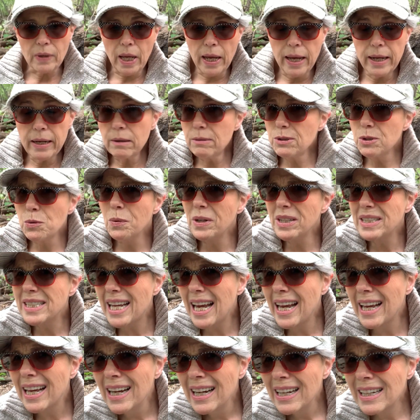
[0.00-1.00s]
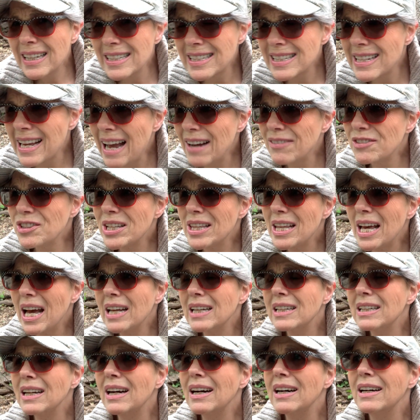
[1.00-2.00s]
And it was a weird day, because after
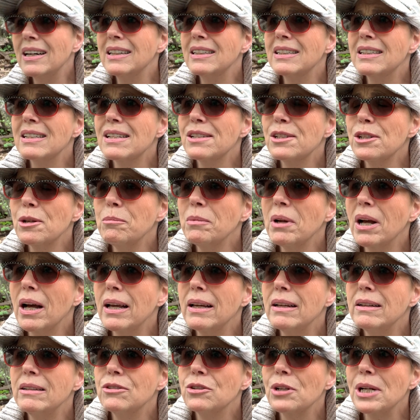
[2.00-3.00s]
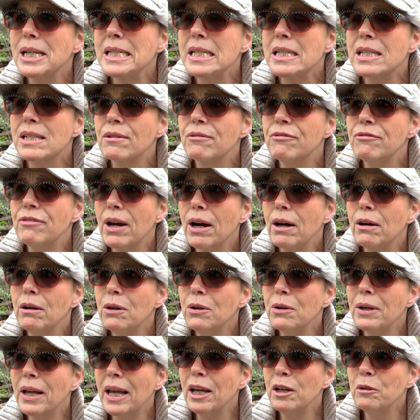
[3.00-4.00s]
that some guy dressed as a
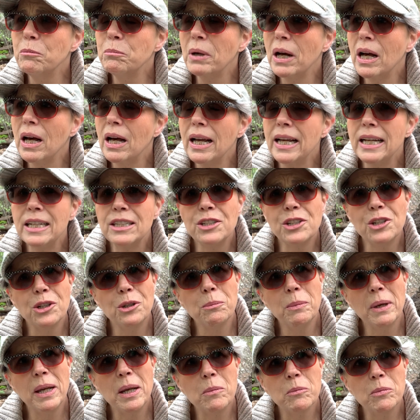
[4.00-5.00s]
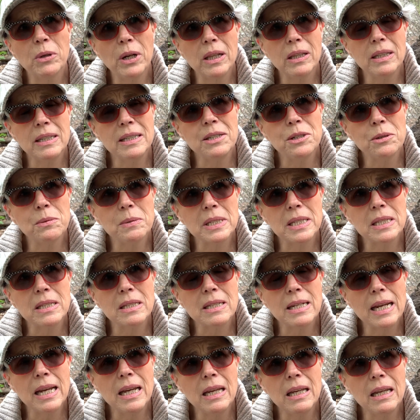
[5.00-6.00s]
pharaoh came by and turned my umbrella into a
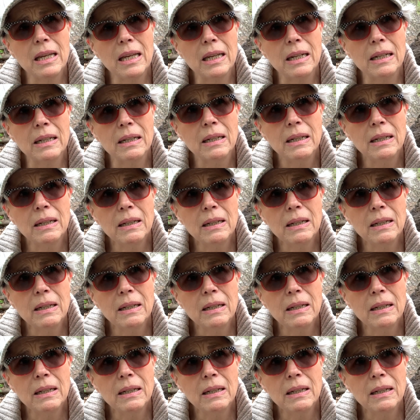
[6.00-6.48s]
snake, and